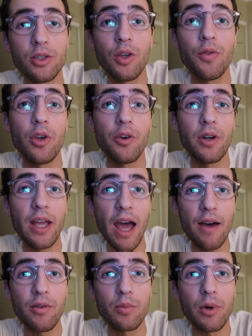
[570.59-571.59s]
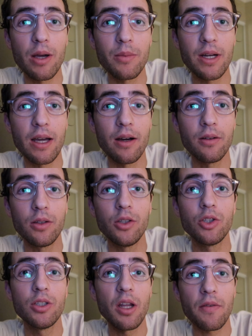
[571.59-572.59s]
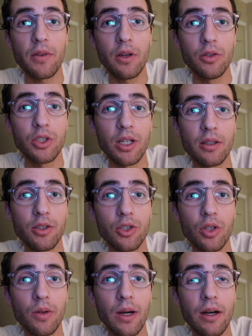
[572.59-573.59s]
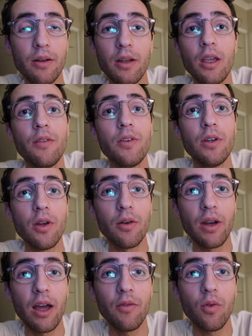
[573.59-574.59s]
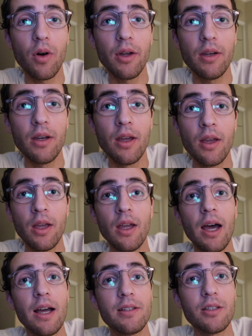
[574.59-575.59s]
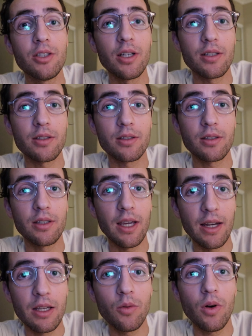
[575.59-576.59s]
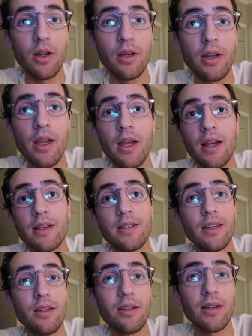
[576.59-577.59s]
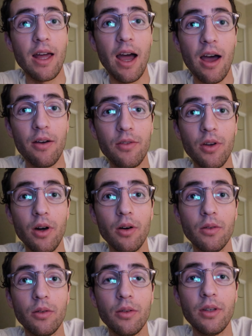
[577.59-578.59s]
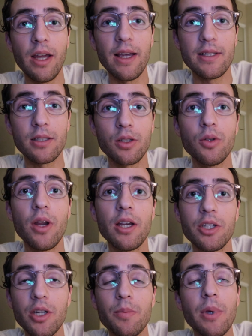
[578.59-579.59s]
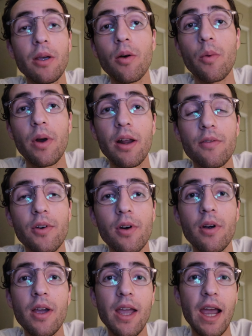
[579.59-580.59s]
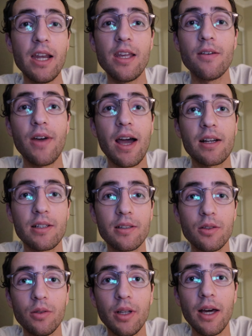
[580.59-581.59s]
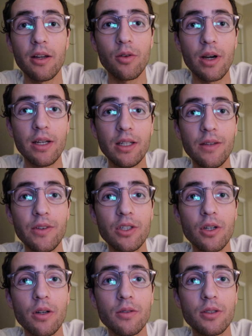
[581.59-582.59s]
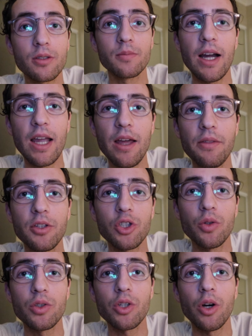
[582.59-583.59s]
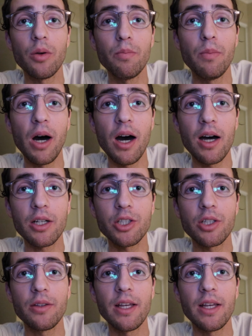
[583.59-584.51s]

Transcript: So if you already have a Prime account, you should definitely go check the show out. If you don't have one, I suggest getting one, because then you can have, you know, nice 2-day shipping or whatever, and you have access to a lot of great TV shows. Again, the show is called Bosch.